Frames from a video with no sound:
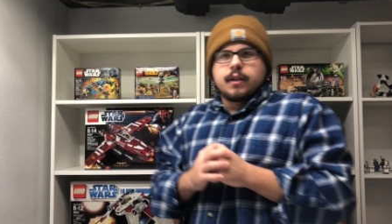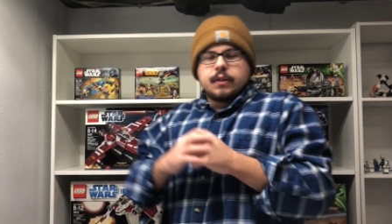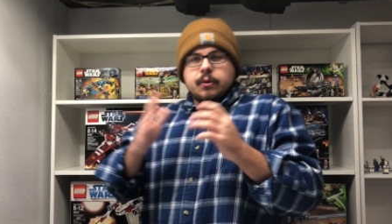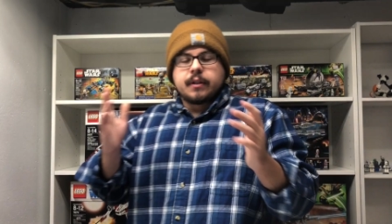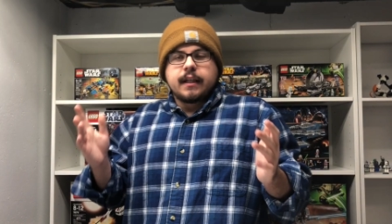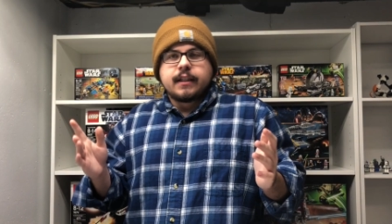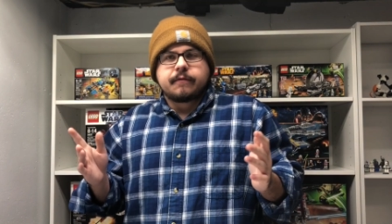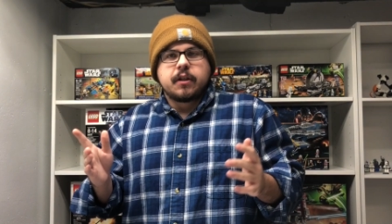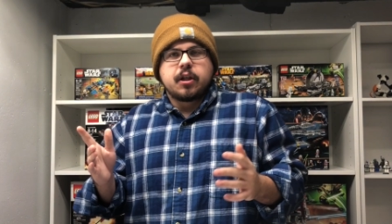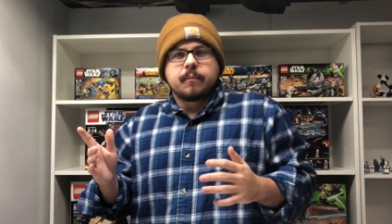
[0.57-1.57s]
So in today's
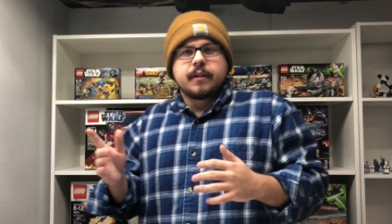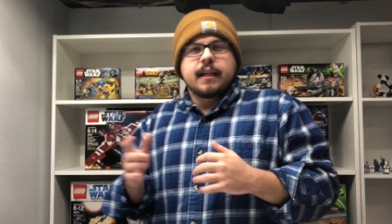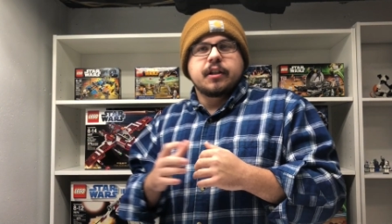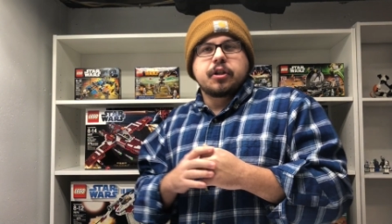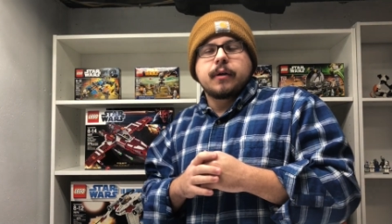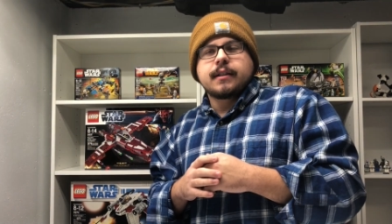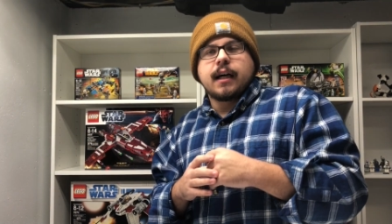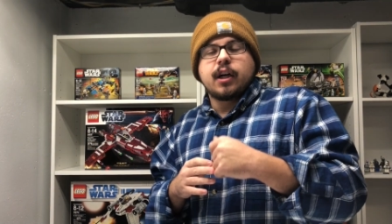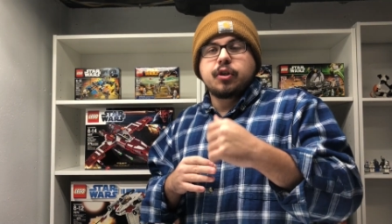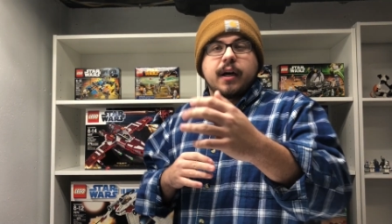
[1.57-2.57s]
video, I'll be telling you guys
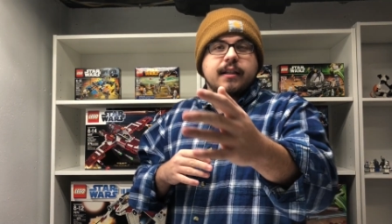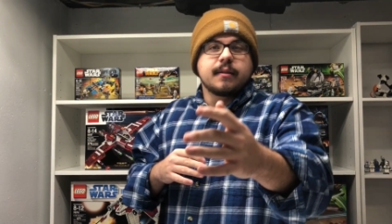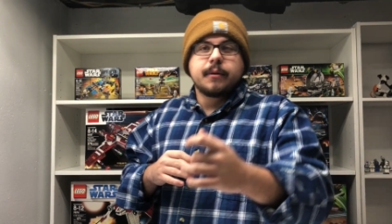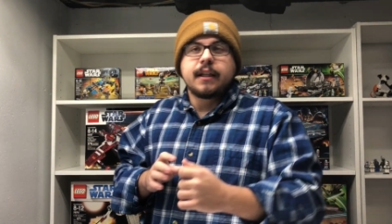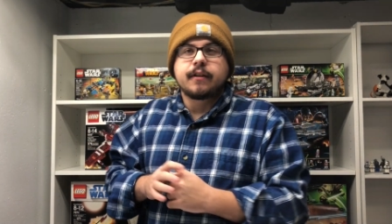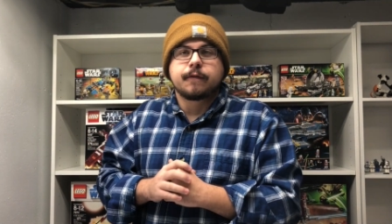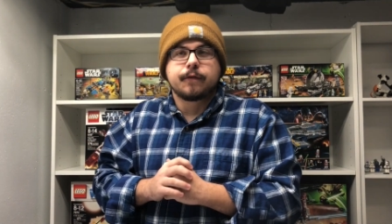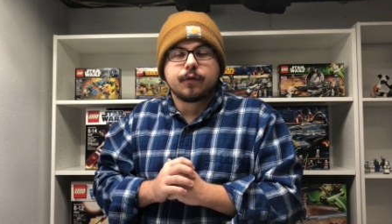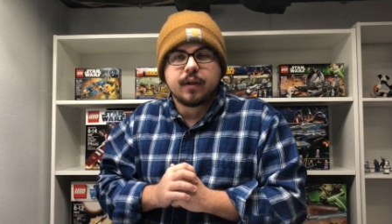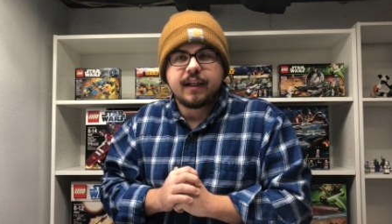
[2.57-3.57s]
how you guys gonna be getting
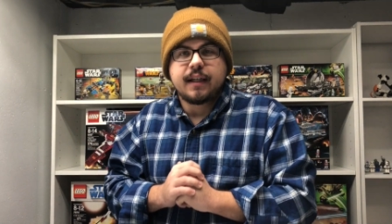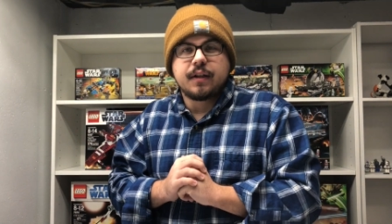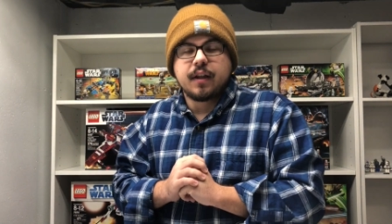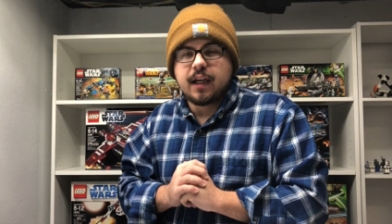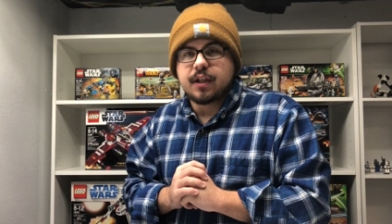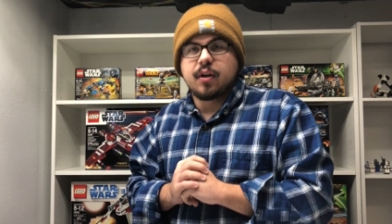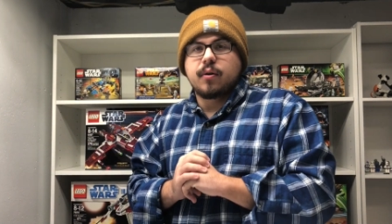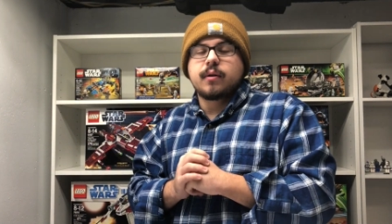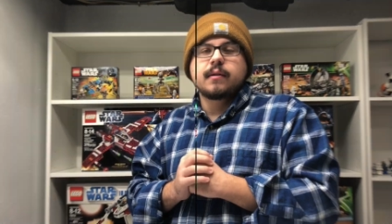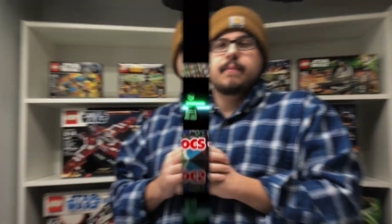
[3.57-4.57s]
free Lego.